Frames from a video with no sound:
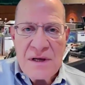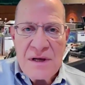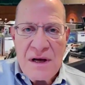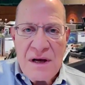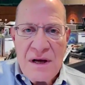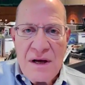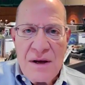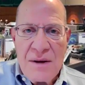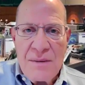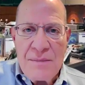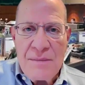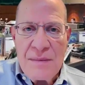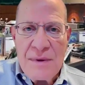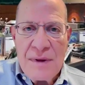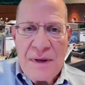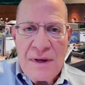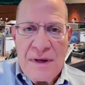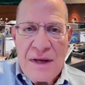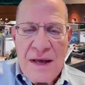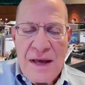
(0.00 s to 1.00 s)
Um,
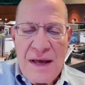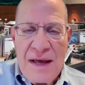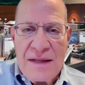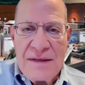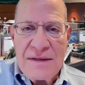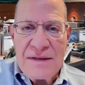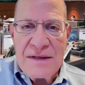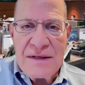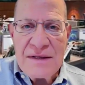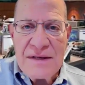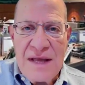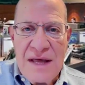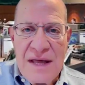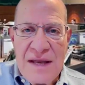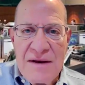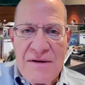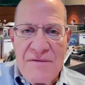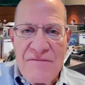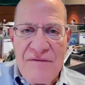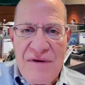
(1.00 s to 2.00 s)
and the
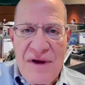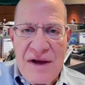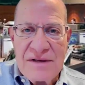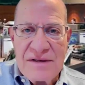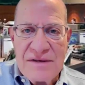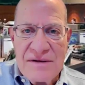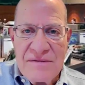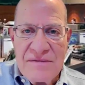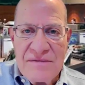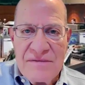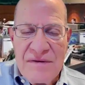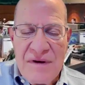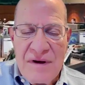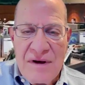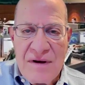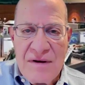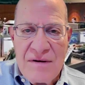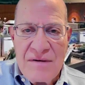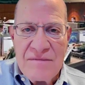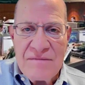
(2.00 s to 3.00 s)
net effect
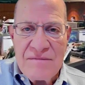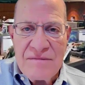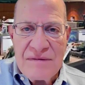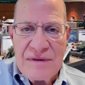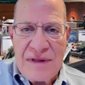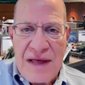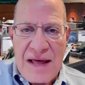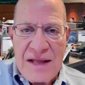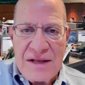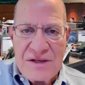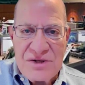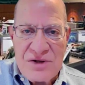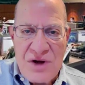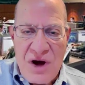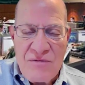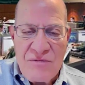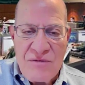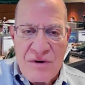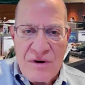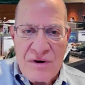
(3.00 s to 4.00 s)
of that
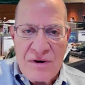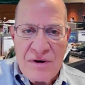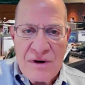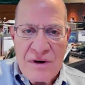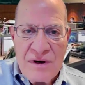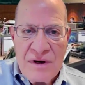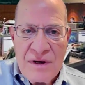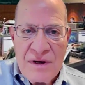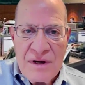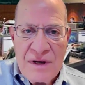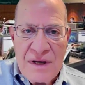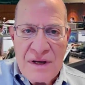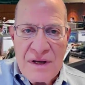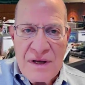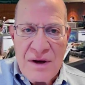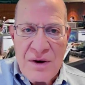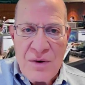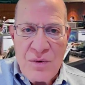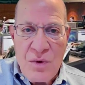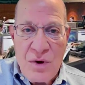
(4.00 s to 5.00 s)
software
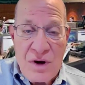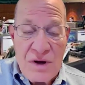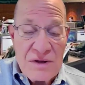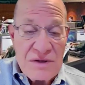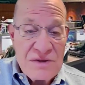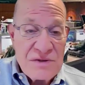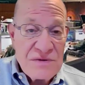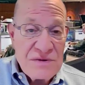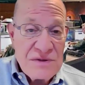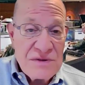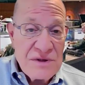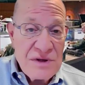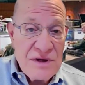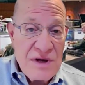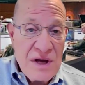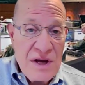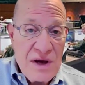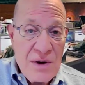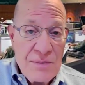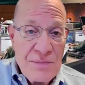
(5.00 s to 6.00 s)
was to
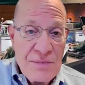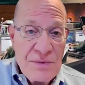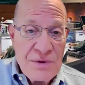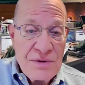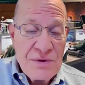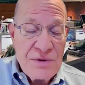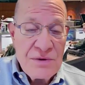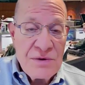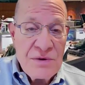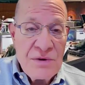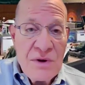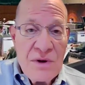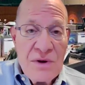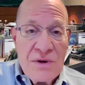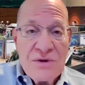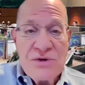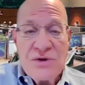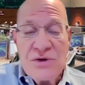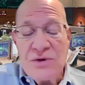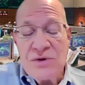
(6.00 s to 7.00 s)
help you
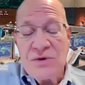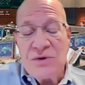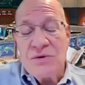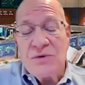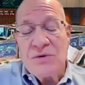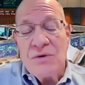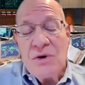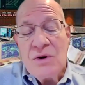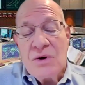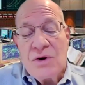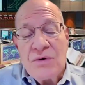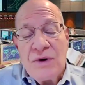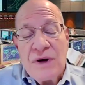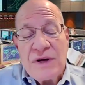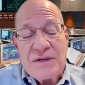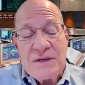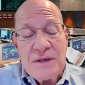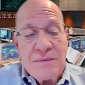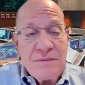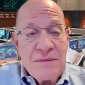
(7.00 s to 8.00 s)
to
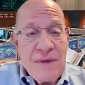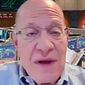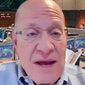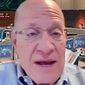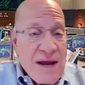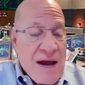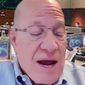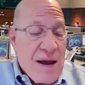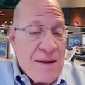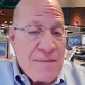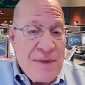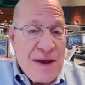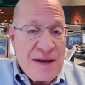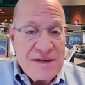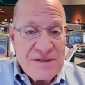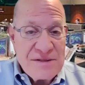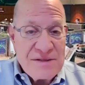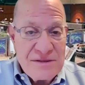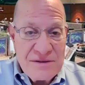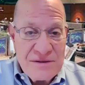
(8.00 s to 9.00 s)
create some
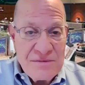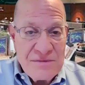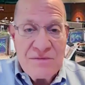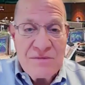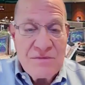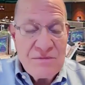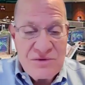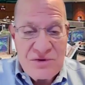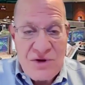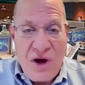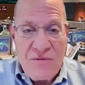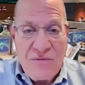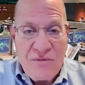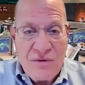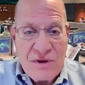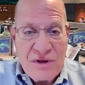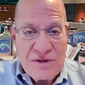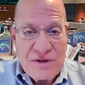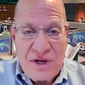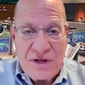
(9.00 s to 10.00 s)
AI-based
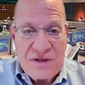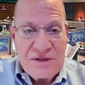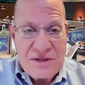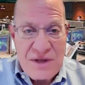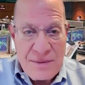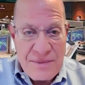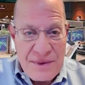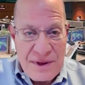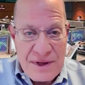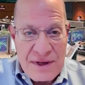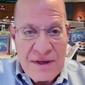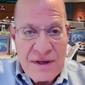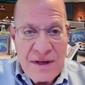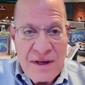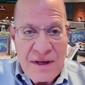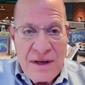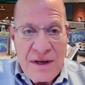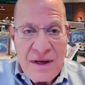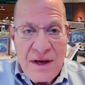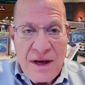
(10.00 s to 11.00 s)
software that does something,
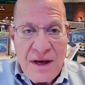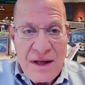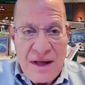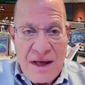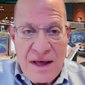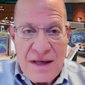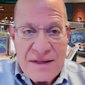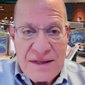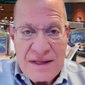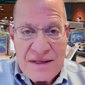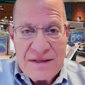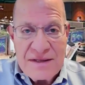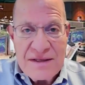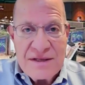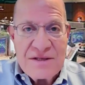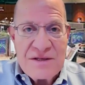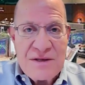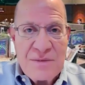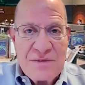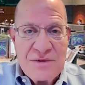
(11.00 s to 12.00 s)
and then the
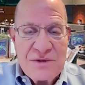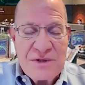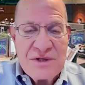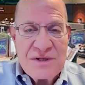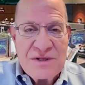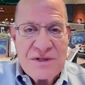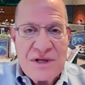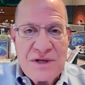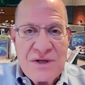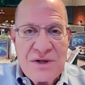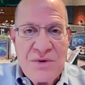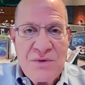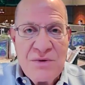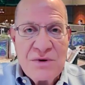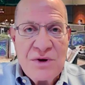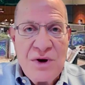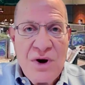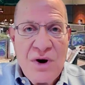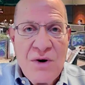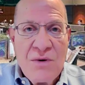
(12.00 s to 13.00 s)
assumption is that you
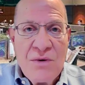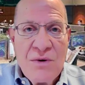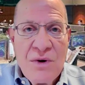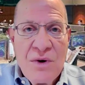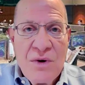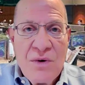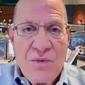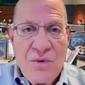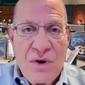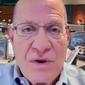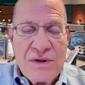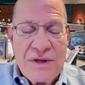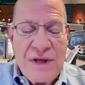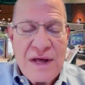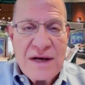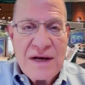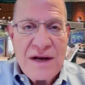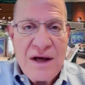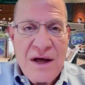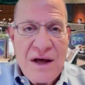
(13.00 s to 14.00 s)
would go run
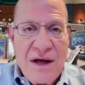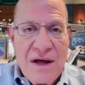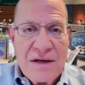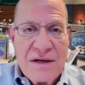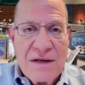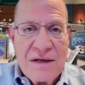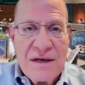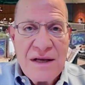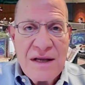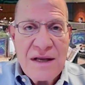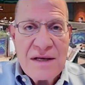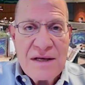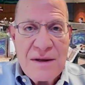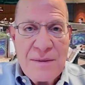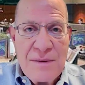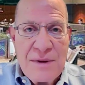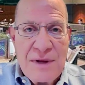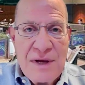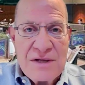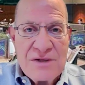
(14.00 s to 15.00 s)
that on
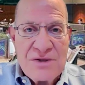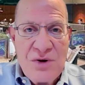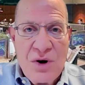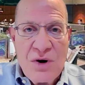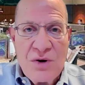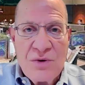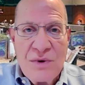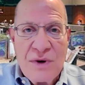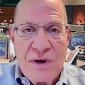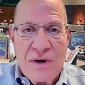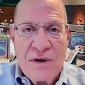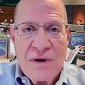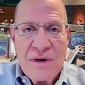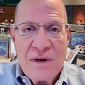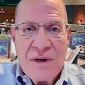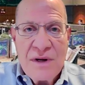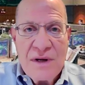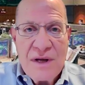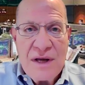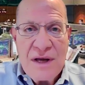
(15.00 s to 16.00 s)
AWS hardware,
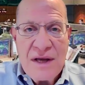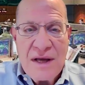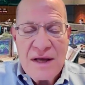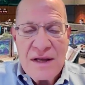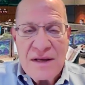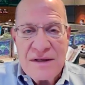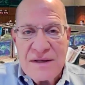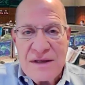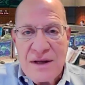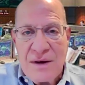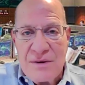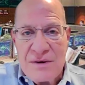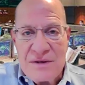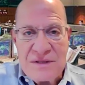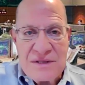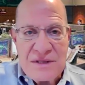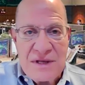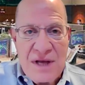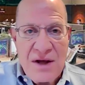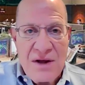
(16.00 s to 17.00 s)
and they would
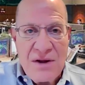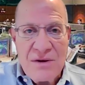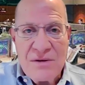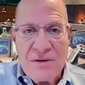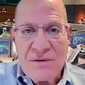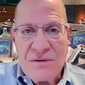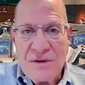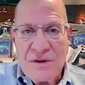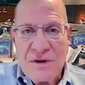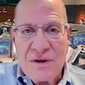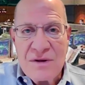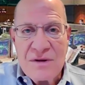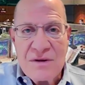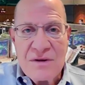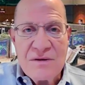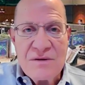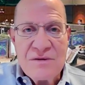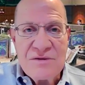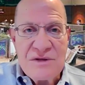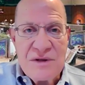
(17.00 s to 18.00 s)
sell
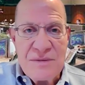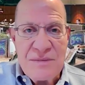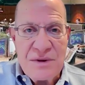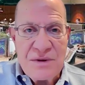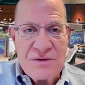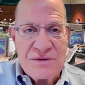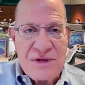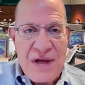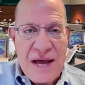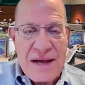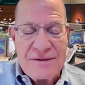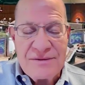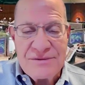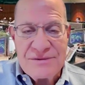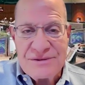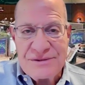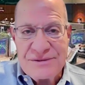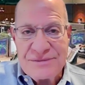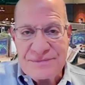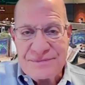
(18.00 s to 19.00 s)
CPU
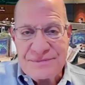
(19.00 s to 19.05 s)
cycles.